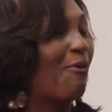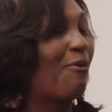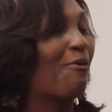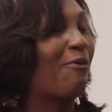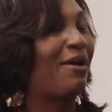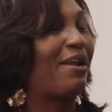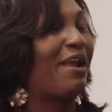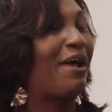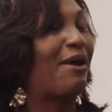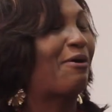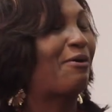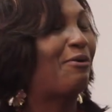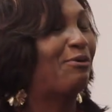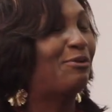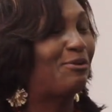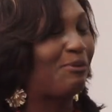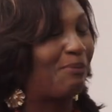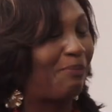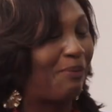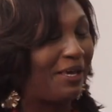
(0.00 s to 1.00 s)
when I go
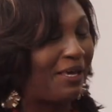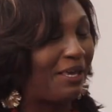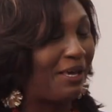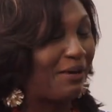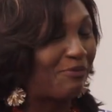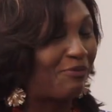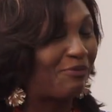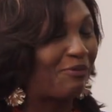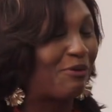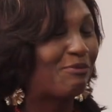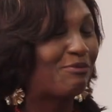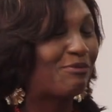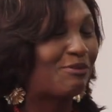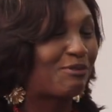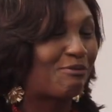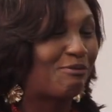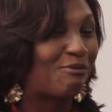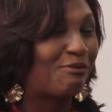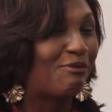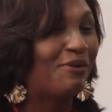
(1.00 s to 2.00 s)
to pick him from
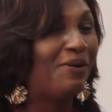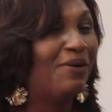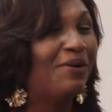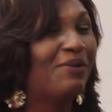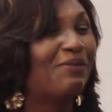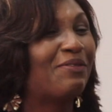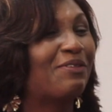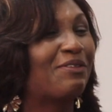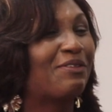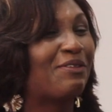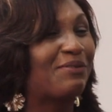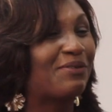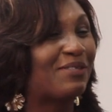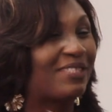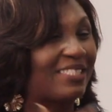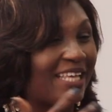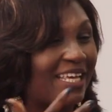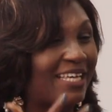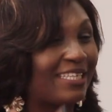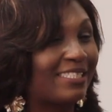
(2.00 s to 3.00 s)
school, they'll
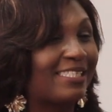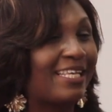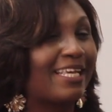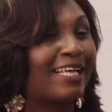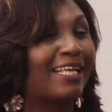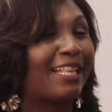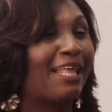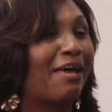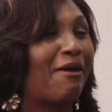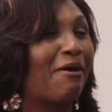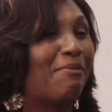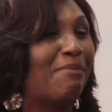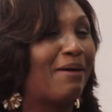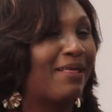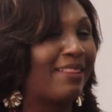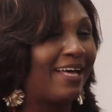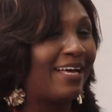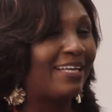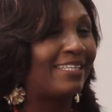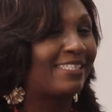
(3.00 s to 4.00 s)
say, Sinclair, your
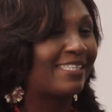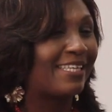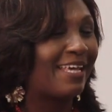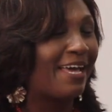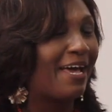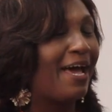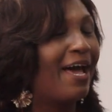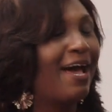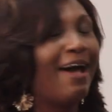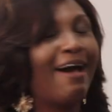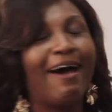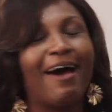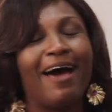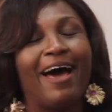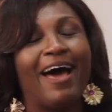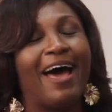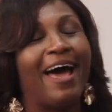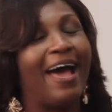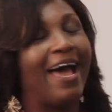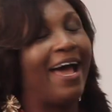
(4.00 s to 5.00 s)
mother is here.
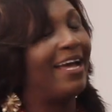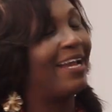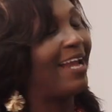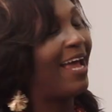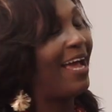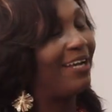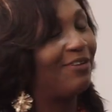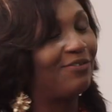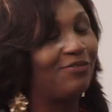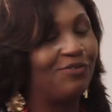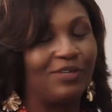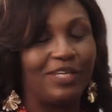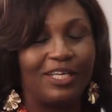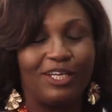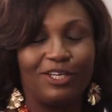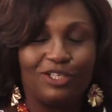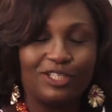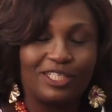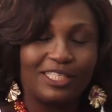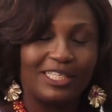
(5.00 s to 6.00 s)
Oh. And I
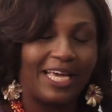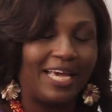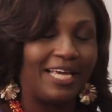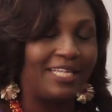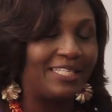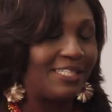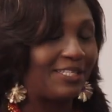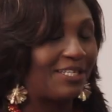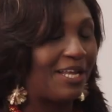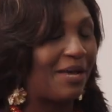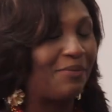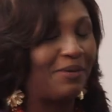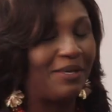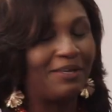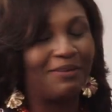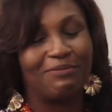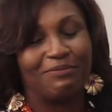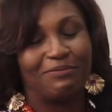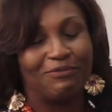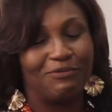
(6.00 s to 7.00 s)
really used to hate it. I
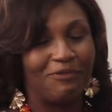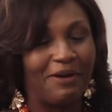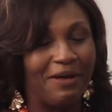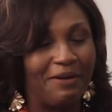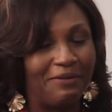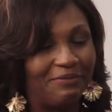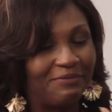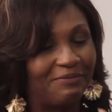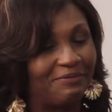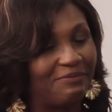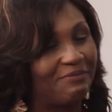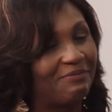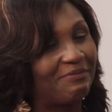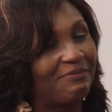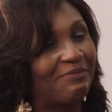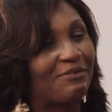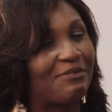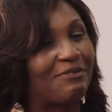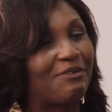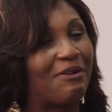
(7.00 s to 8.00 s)
mean, well,
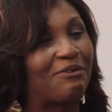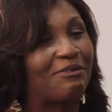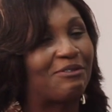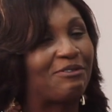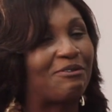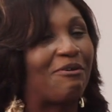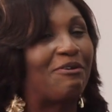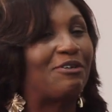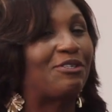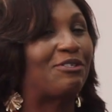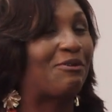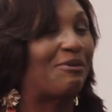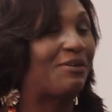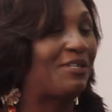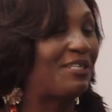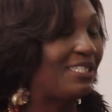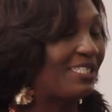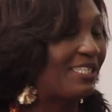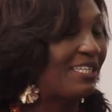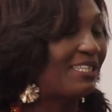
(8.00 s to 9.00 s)
long story short,
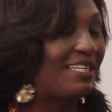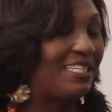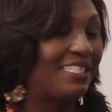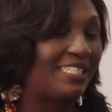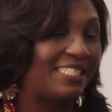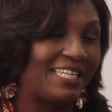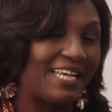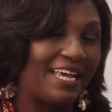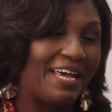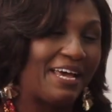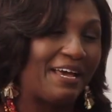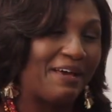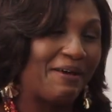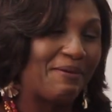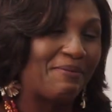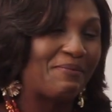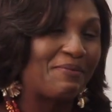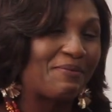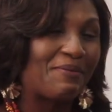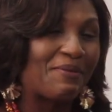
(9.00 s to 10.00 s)
he's a, he's
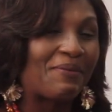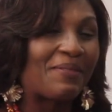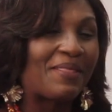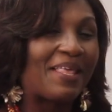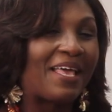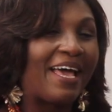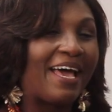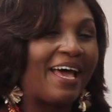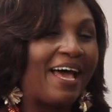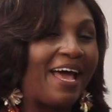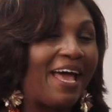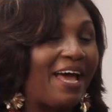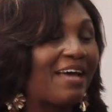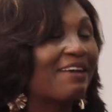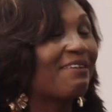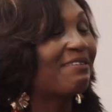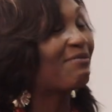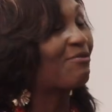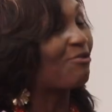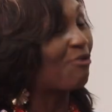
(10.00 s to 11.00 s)
a,
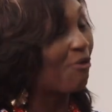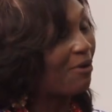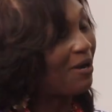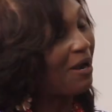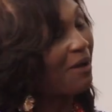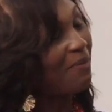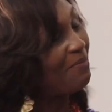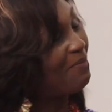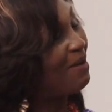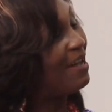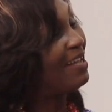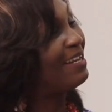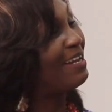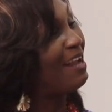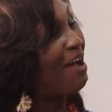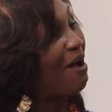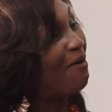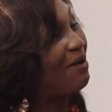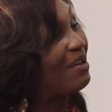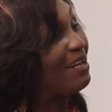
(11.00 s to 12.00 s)
a grown-up man
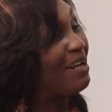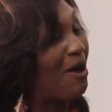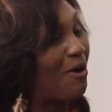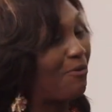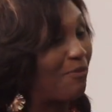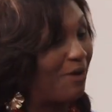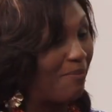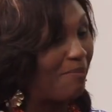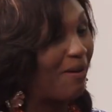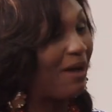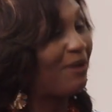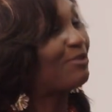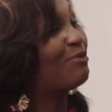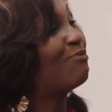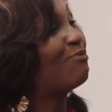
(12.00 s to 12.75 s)
now, and now we're back to